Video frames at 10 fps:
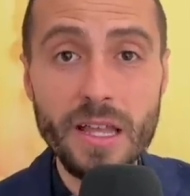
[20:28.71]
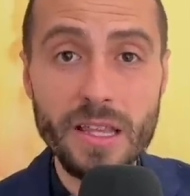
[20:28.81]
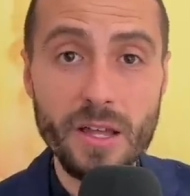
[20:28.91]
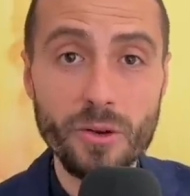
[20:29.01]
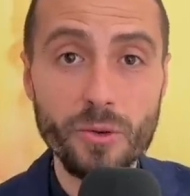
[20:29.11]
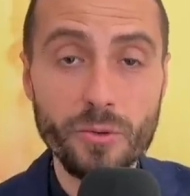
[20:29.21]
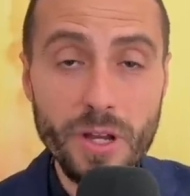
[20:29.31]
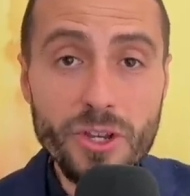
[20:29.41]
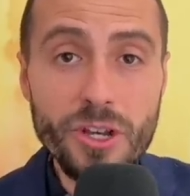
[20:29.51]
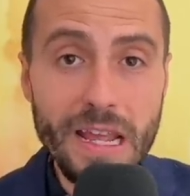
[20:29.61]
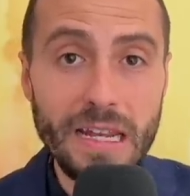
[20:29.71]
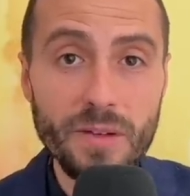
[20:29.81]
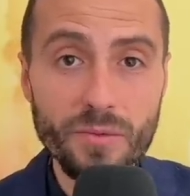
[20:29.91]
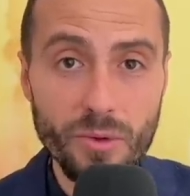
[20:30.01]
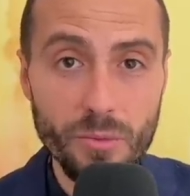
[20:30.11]
that
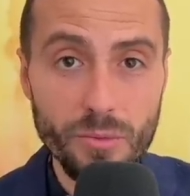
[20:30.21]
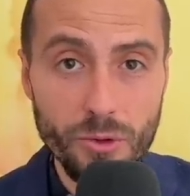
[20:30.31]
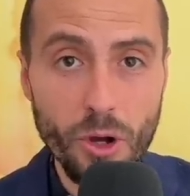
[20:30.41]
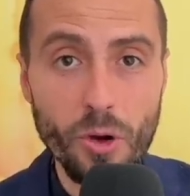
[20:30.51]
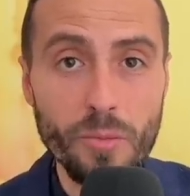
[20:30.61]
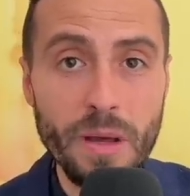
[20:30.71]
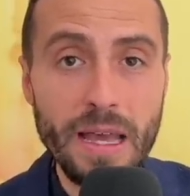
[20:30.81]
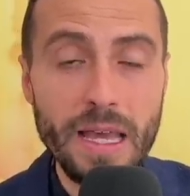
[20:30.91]
originated from Rome,